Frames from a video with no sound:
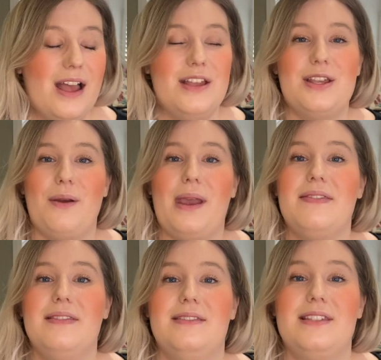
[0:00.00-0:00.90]
So
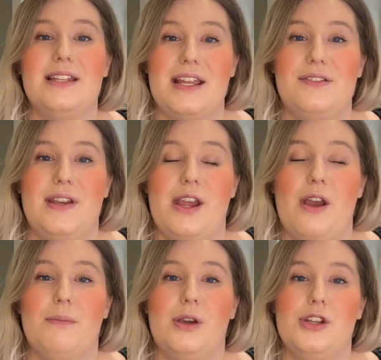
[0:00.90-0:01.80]
in today's video,
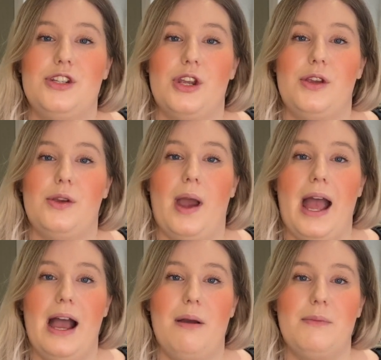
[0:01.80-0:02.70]
I'm going to show you
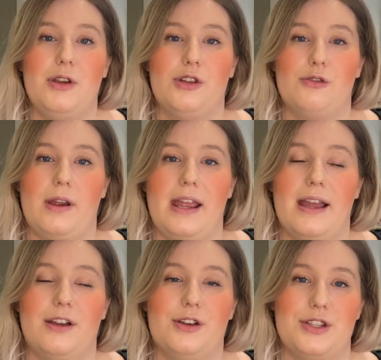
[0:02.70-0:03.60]
how I'm going to create
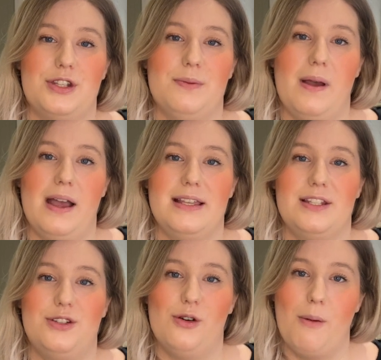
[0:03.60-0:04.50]
a
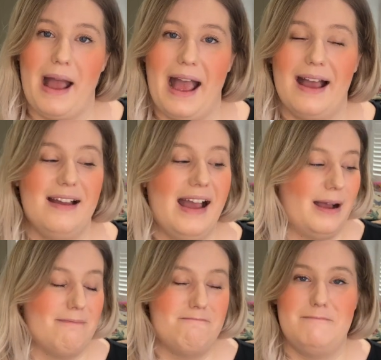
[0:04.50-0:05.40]
customized doormat.
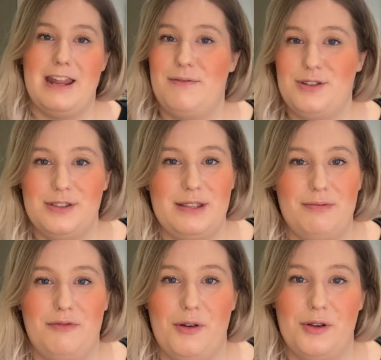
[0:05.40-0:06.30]
Never done this
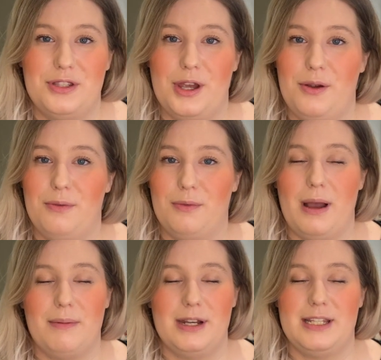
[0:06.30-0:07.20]
before, so
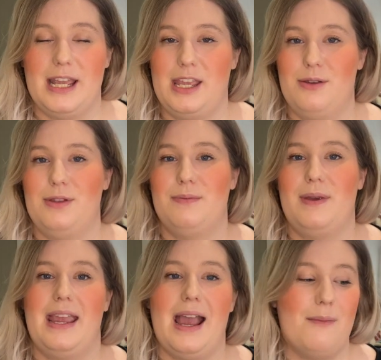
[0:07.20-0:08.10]
I'm going to take you with
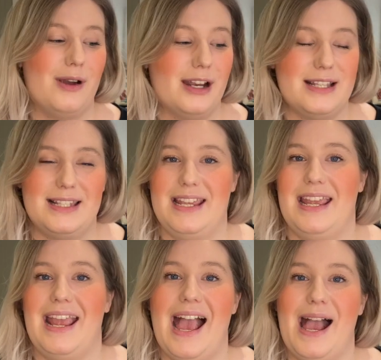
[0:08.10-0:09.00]
me and we're going to
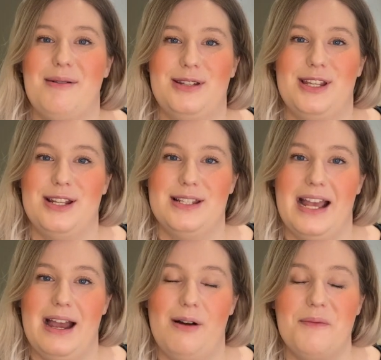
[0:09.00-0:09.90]
see how it turns
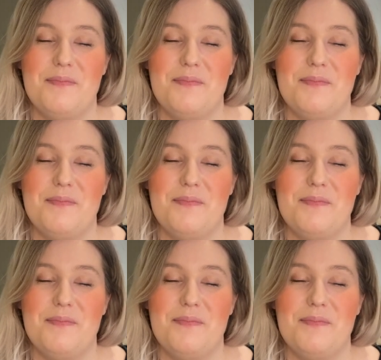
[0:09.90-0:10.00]
out.